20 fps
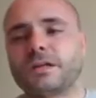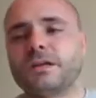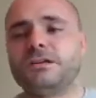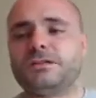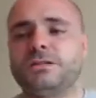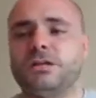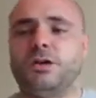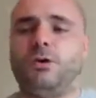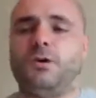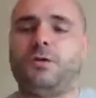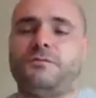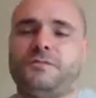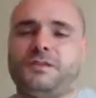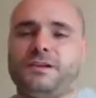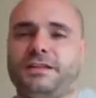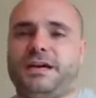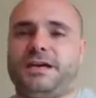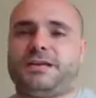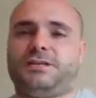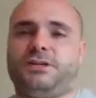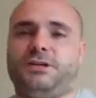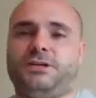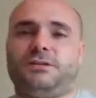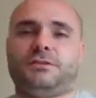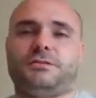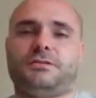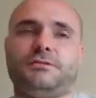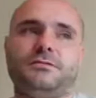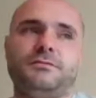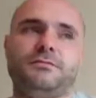So hopefully that should
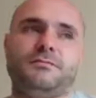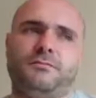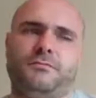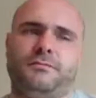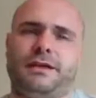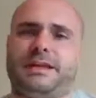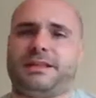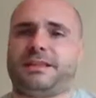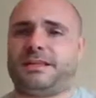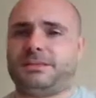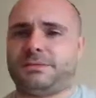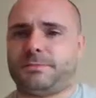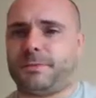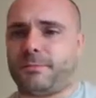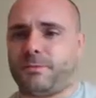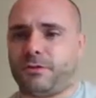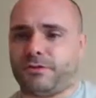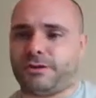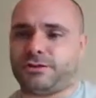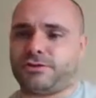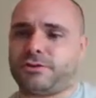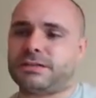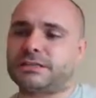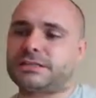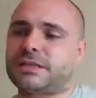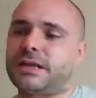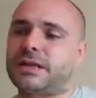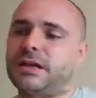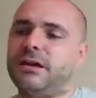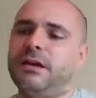make things a bit more
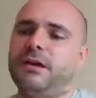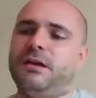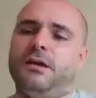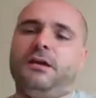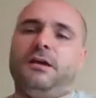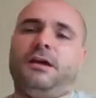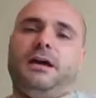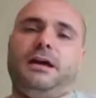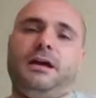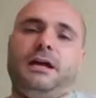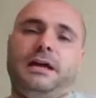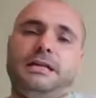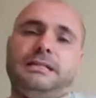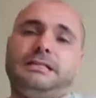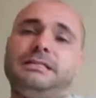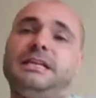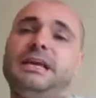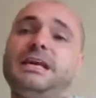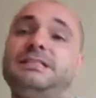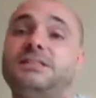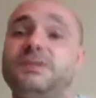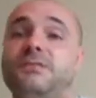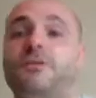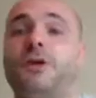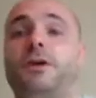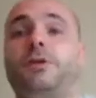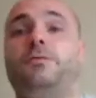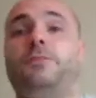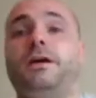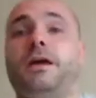interesting. Test of
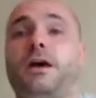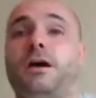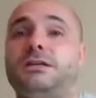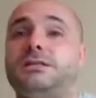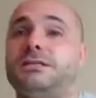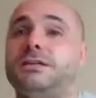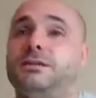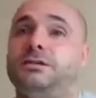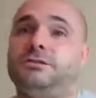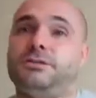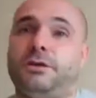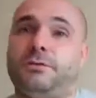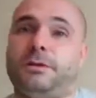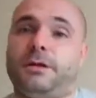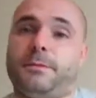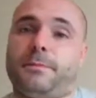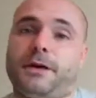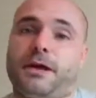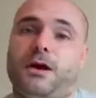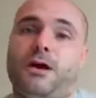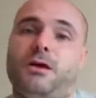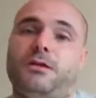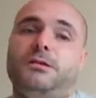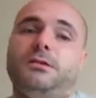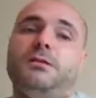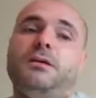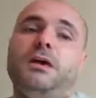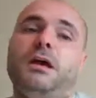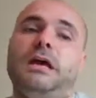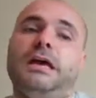Honor we are still doing a bit
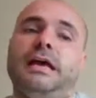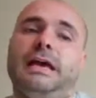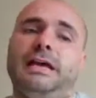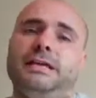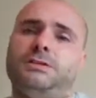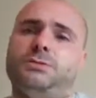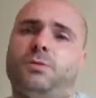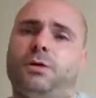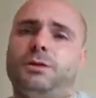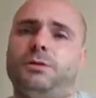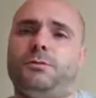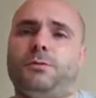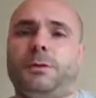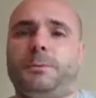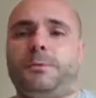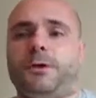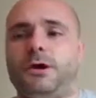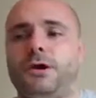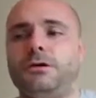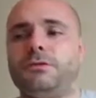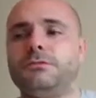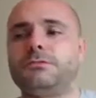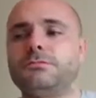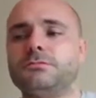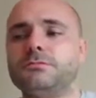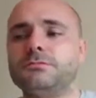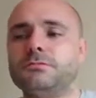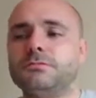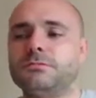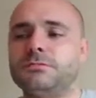on. It's one that we put
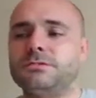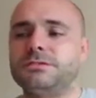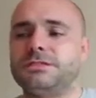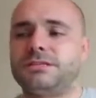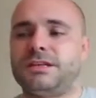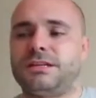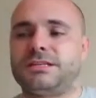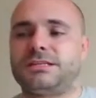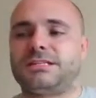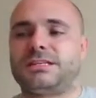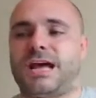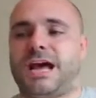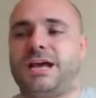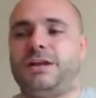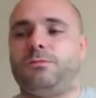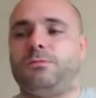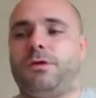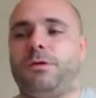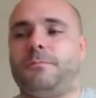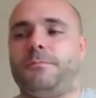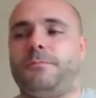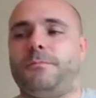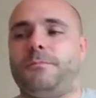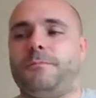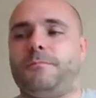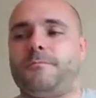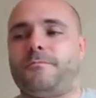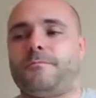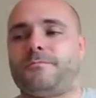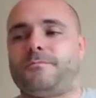to the side
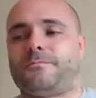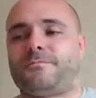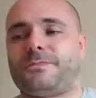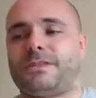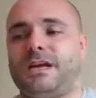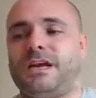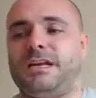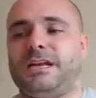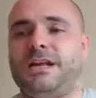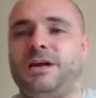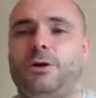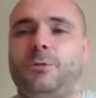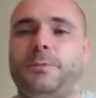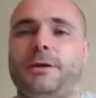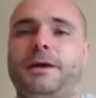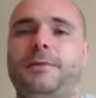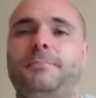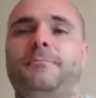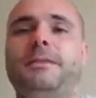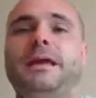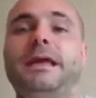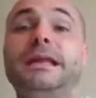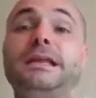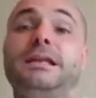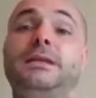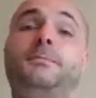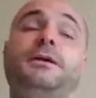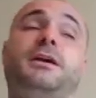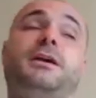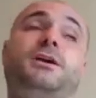one a little bit,
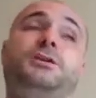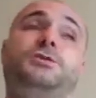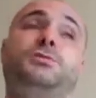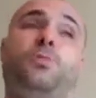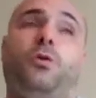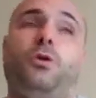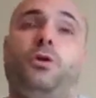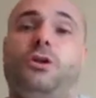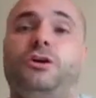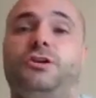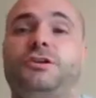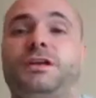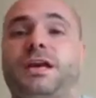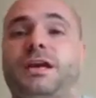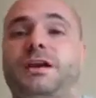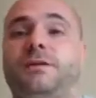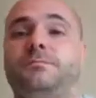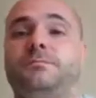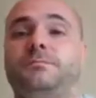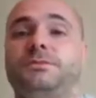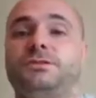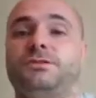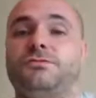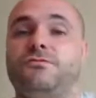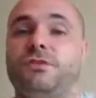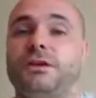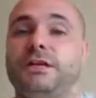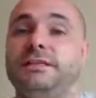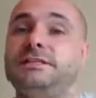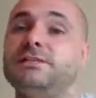mainly because Warlord Games
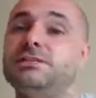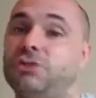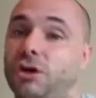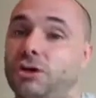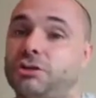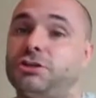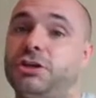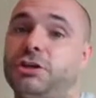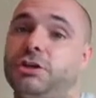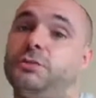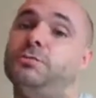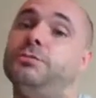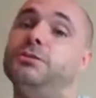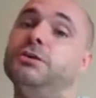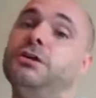released Doctor Who.